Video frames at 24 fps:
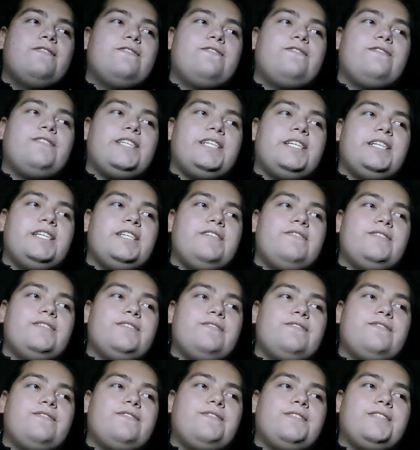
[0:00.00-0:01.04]
5
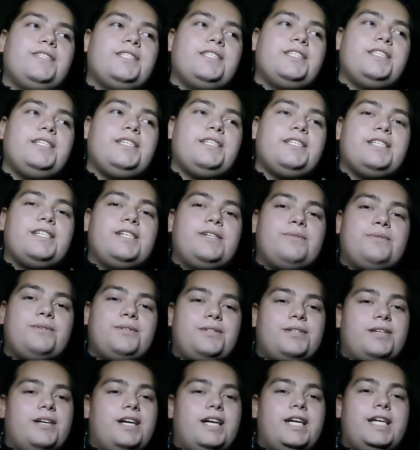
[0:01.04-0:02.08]
fucking
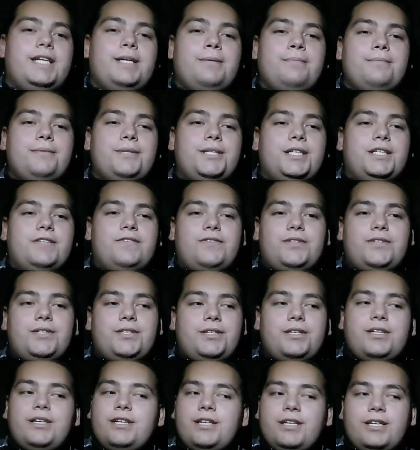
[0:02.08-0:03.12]
hours. I am
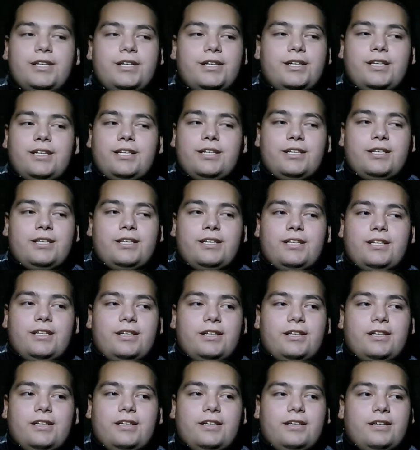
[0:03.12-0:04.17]
never
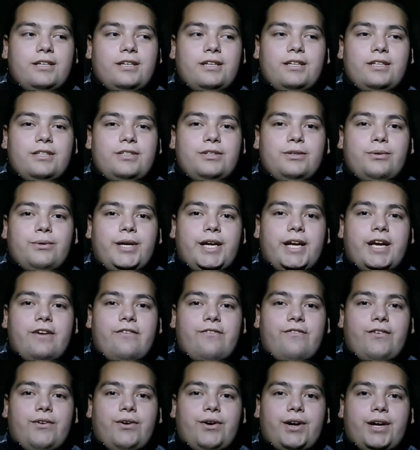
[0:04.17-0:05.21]
doing a
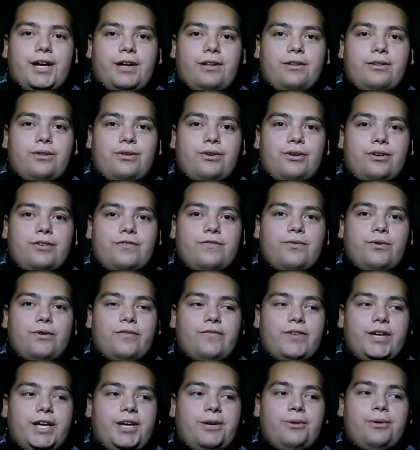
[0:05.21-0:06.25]
fucking long form
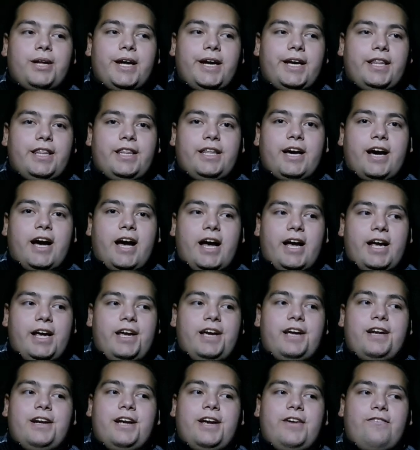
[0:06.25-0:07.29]
video like that
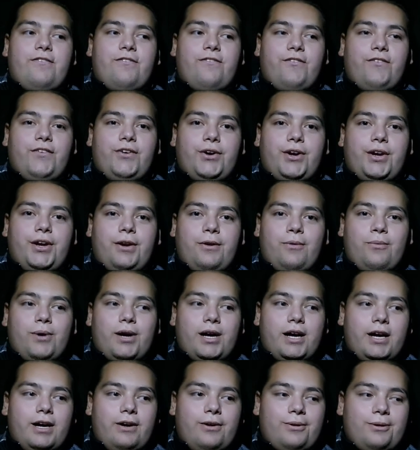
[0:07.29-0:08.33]
in a fucking
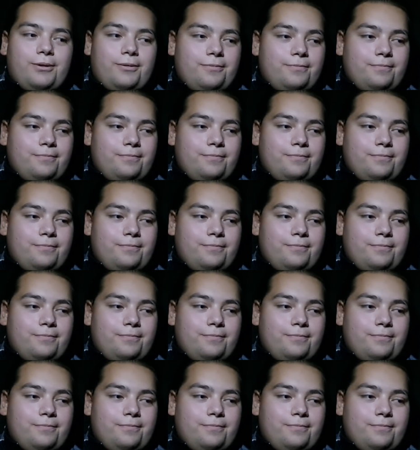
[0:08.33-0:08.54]
while.